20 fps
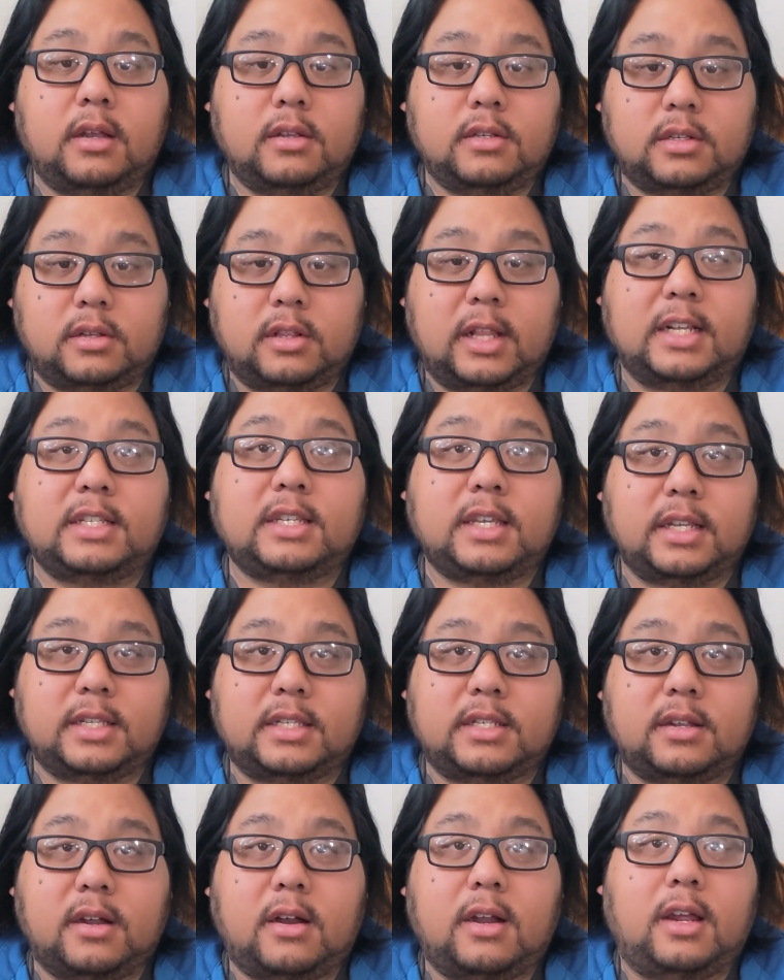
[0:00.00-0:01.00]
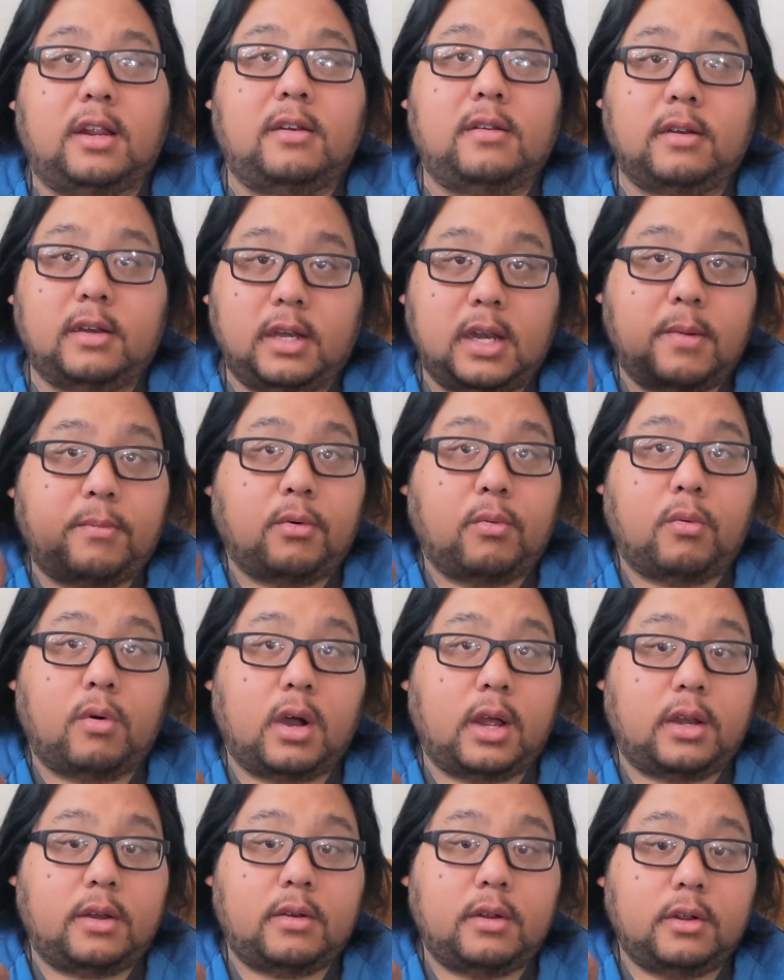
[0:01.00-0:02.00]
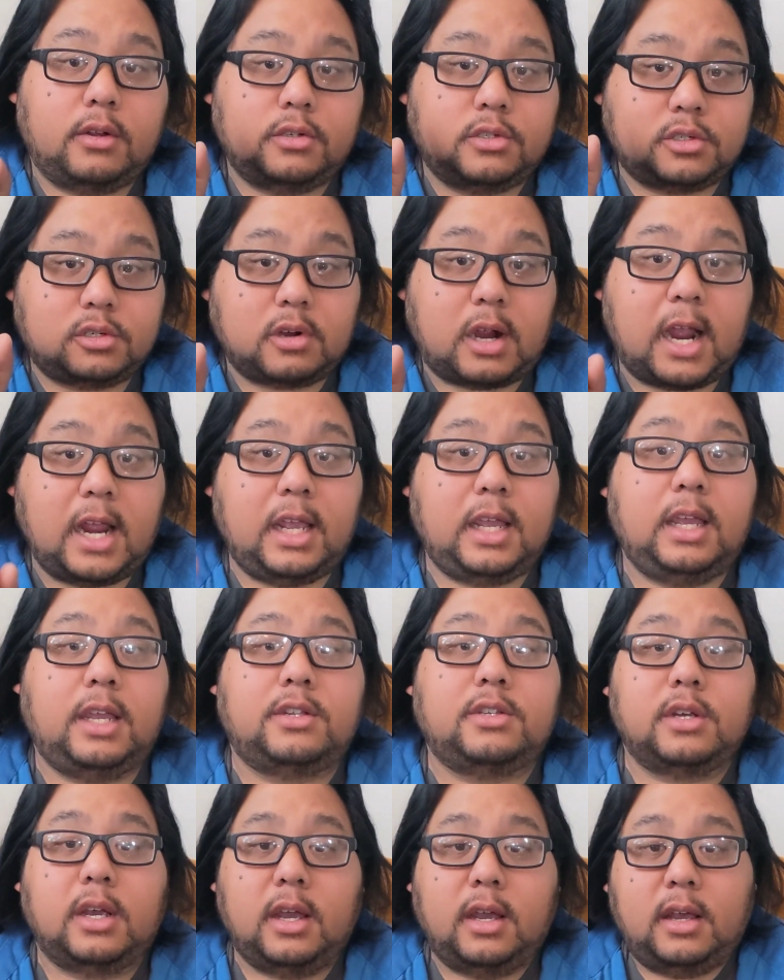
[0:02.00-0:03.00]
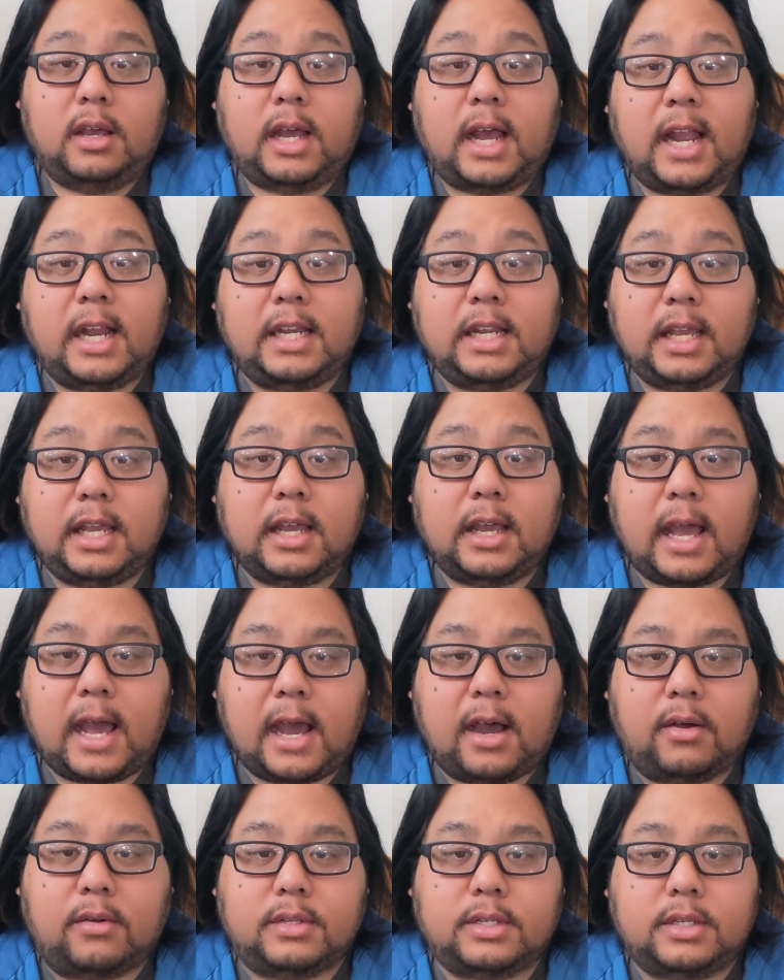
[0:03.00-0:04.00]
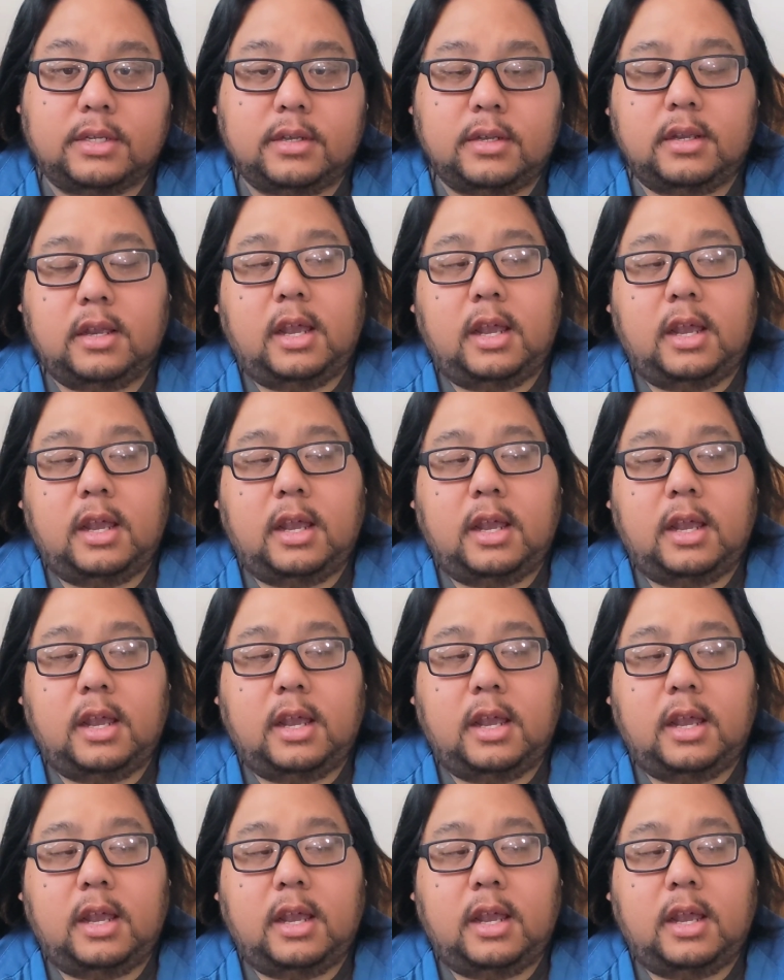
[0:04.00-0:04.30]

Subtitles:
So let's get started. Number 1, try each idea out.